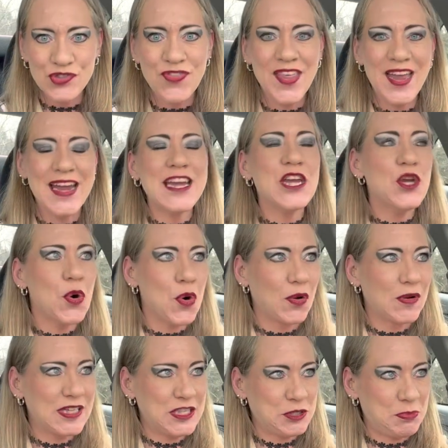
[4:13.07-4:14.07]
Thank you,
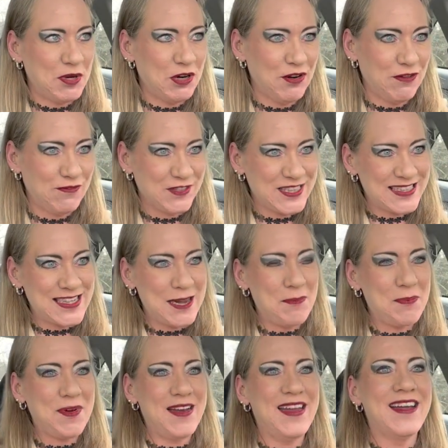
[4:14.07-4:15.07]
Holy Spirit, for
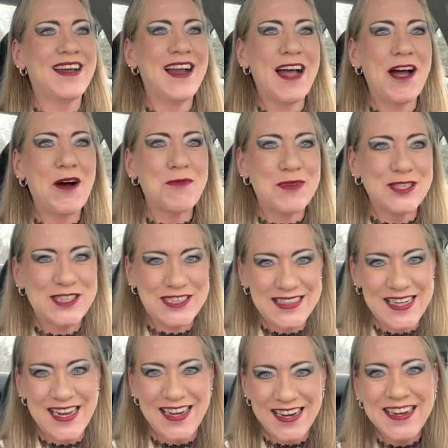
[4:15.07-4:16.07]
stepping in. I almost
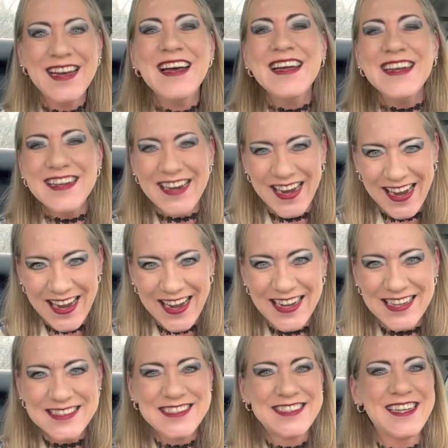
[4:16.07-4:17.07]
said
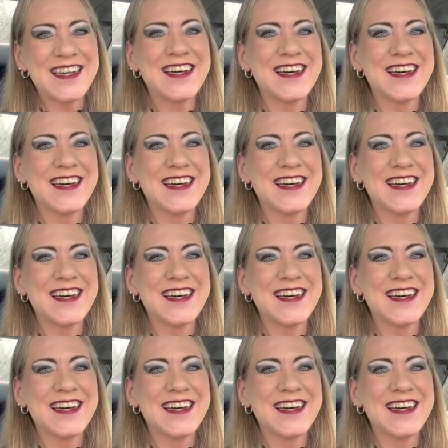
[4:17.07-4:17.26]
yes.